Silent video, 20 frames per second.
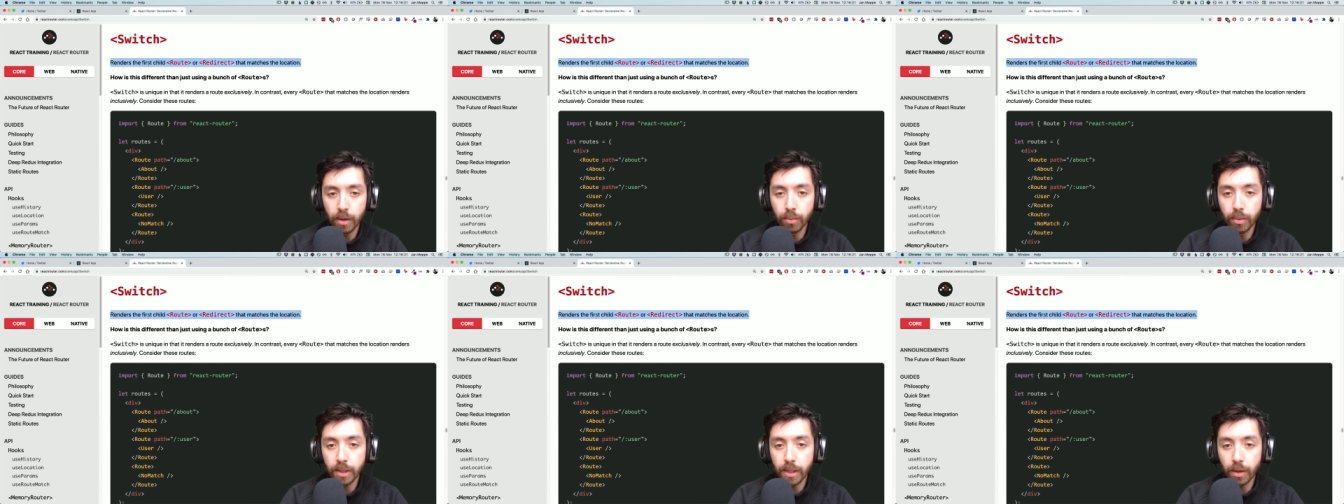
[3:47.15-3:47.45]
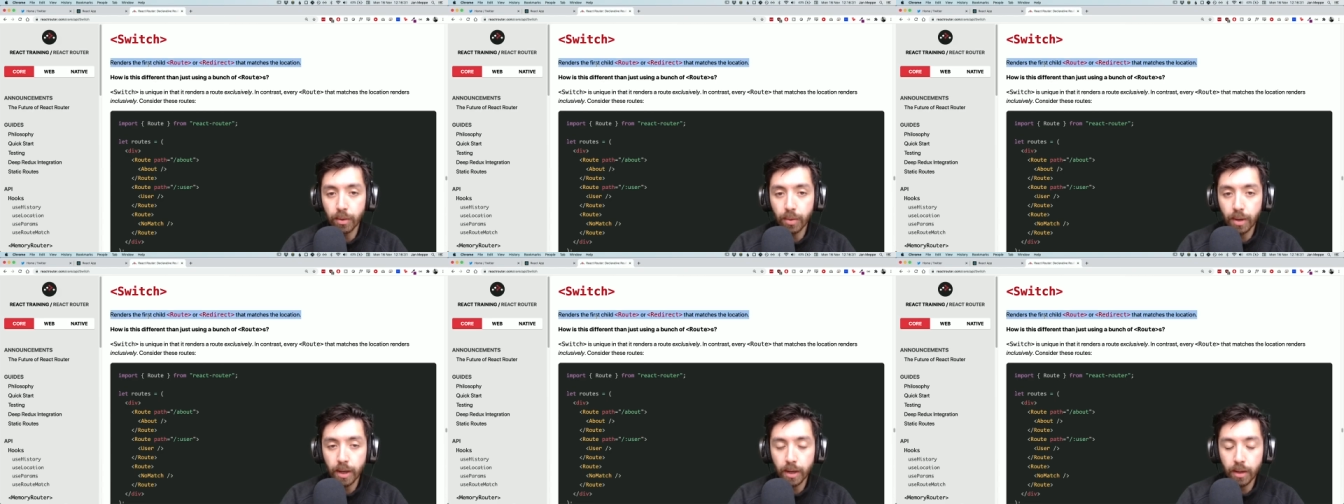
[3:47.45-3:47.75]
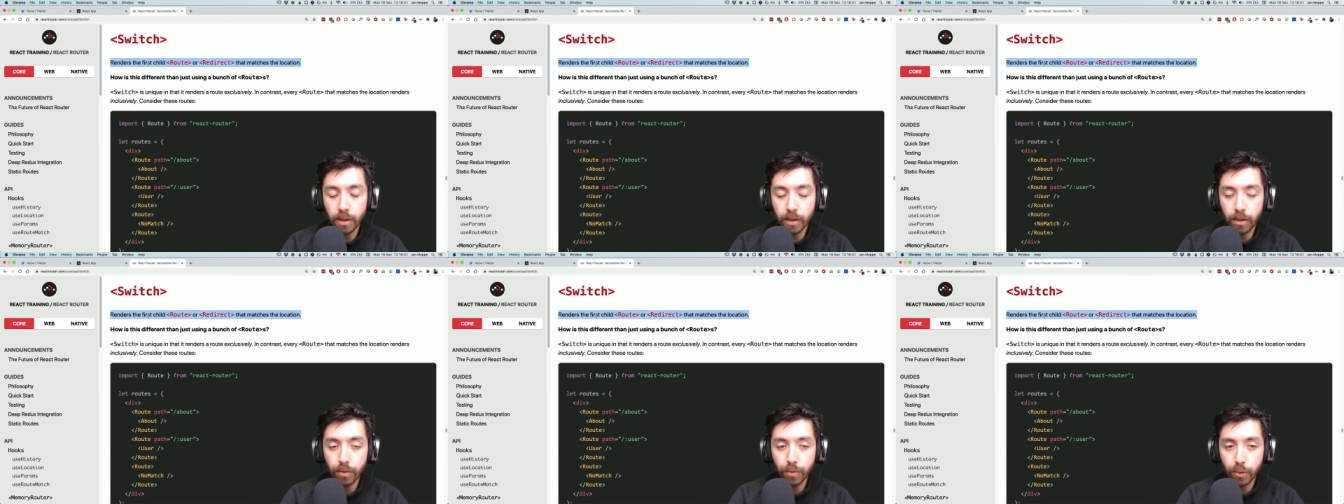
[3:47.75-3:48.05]

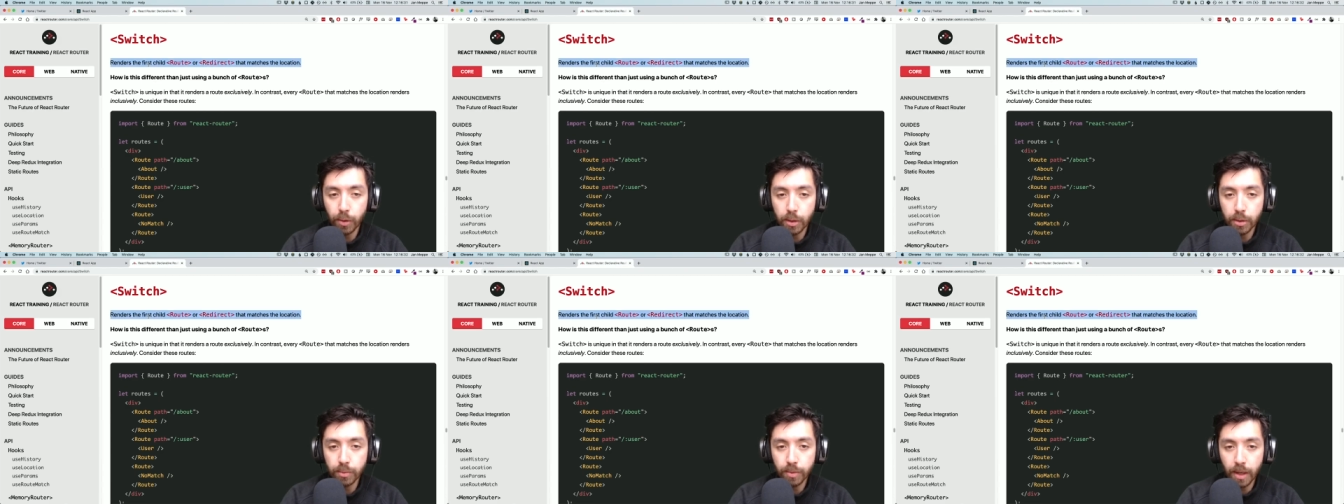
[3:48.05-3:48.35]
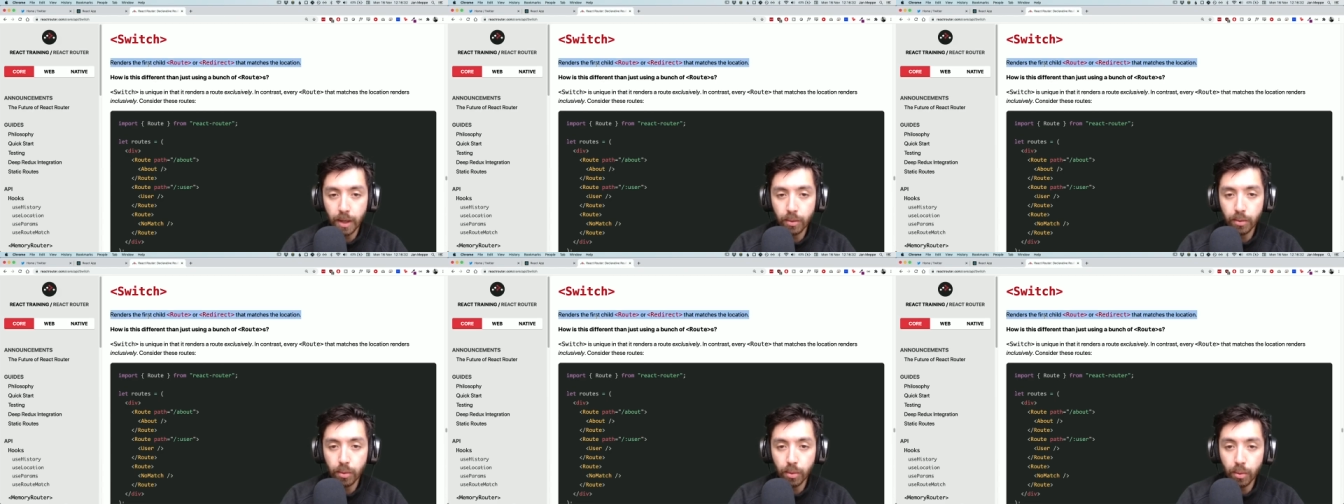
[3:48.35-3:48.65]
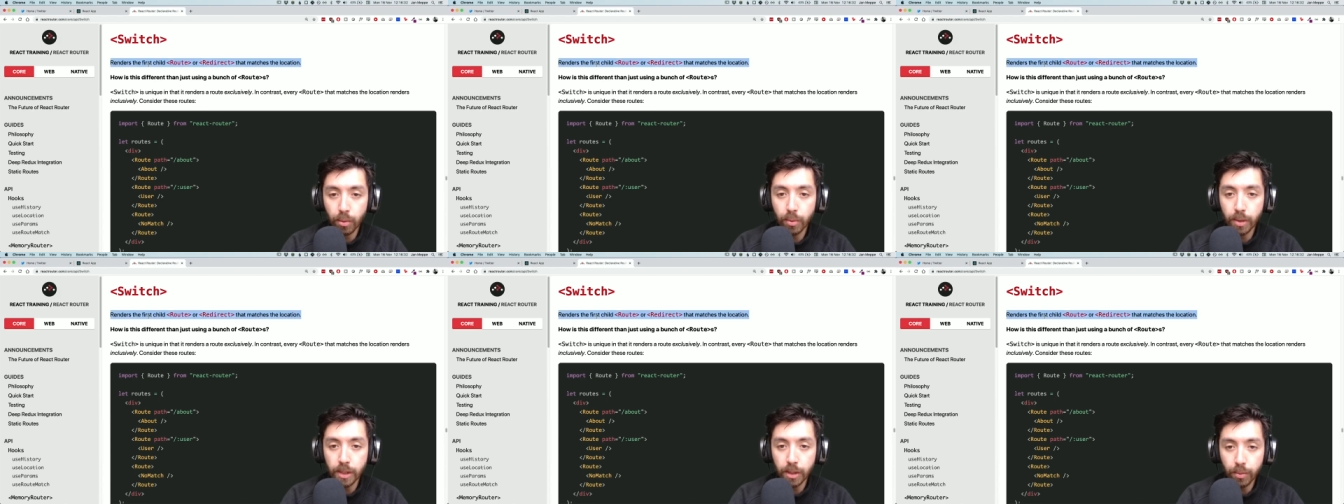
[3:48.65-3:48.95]
redirect the first route
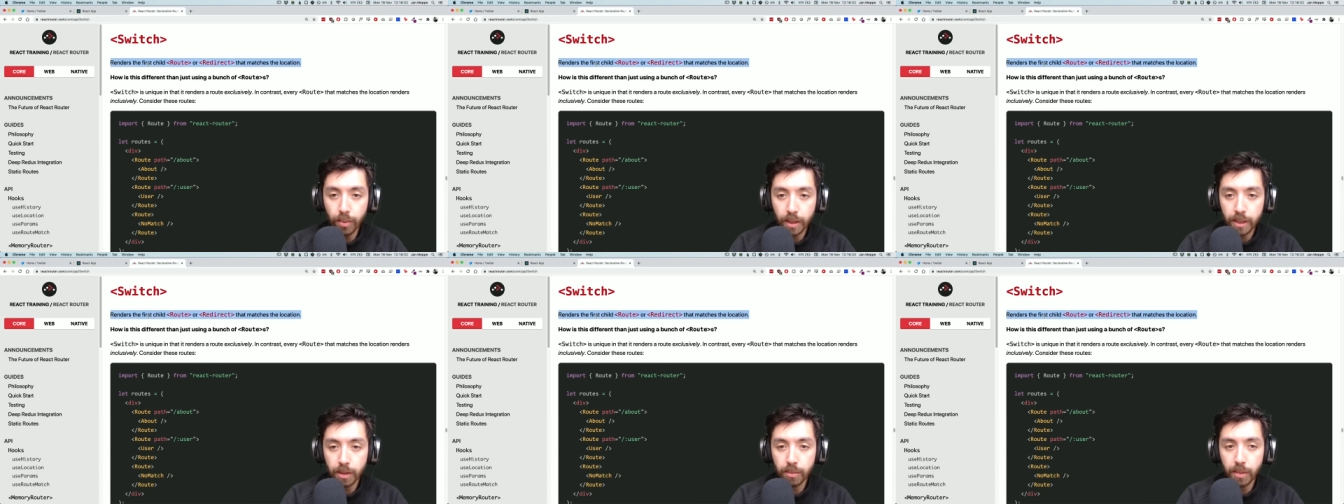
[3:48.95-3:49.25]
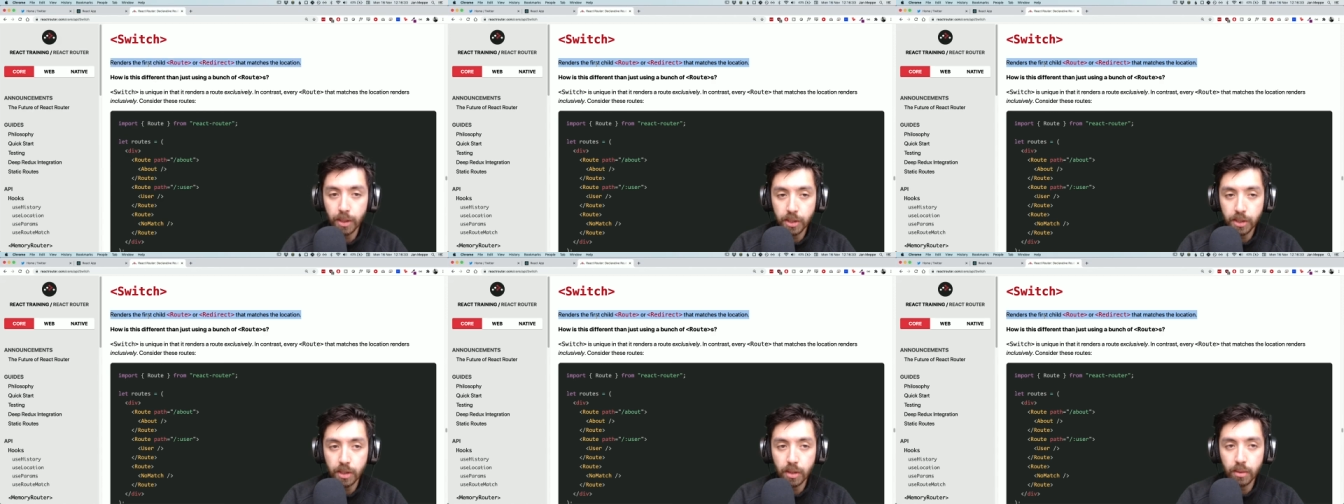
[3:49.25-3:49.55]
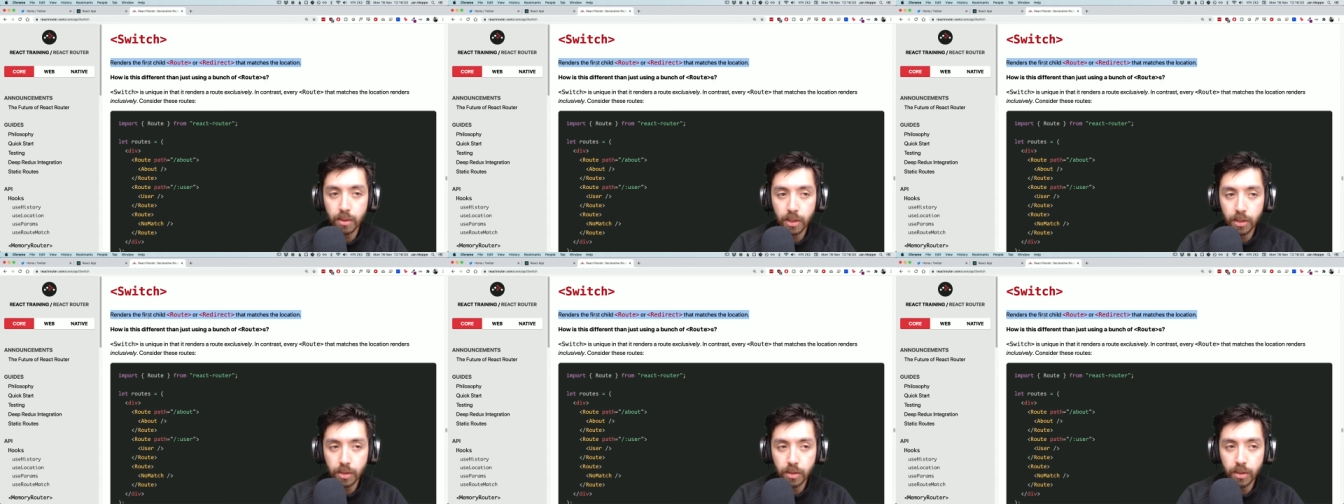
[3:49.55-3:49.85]
or redirected message location.